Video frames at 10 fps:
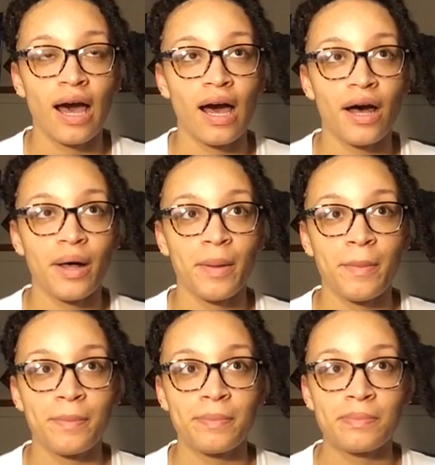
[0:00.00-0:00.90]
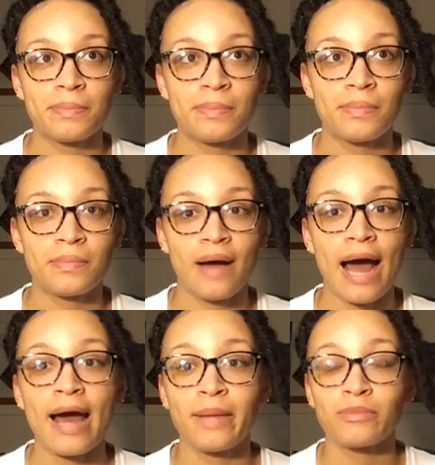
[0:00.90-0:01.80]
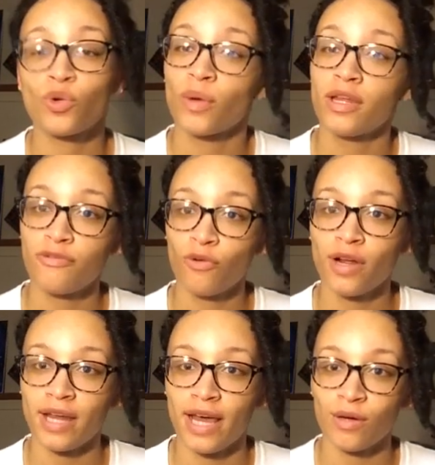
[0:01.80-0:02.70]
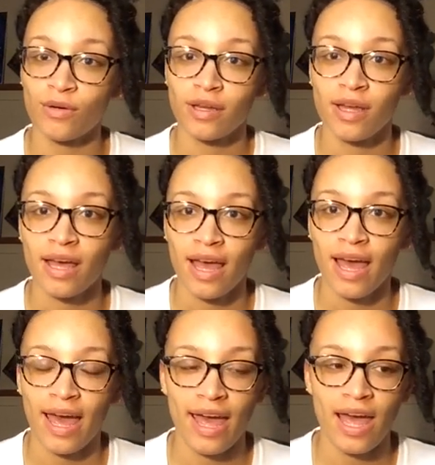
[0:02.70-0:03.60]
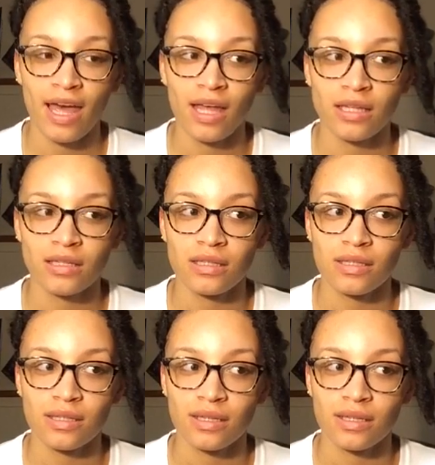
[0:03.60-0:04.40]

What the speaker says: I'm 24 now and